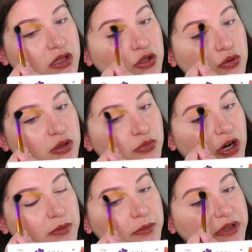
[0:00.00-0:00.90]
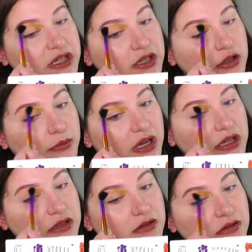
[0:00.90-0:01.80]
You can probably hear
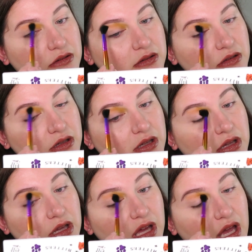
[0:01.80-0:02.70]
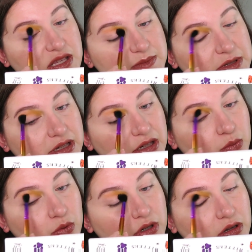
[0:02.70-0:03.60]
my husband on a
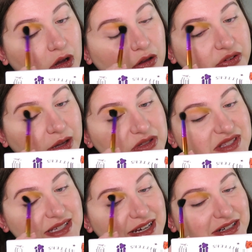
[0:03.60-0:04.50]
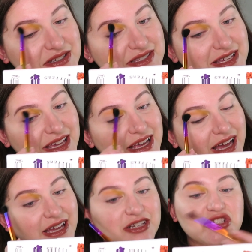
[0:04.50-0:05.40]
work call downstairs.
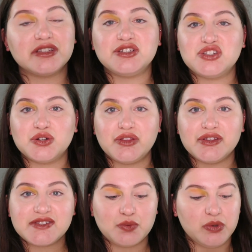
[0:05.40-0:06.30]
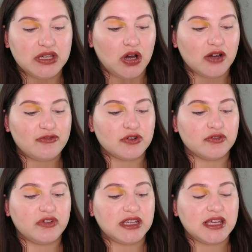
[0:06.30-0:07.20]
I actually took this week off
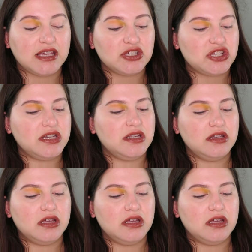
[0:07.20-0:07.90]
for vacation.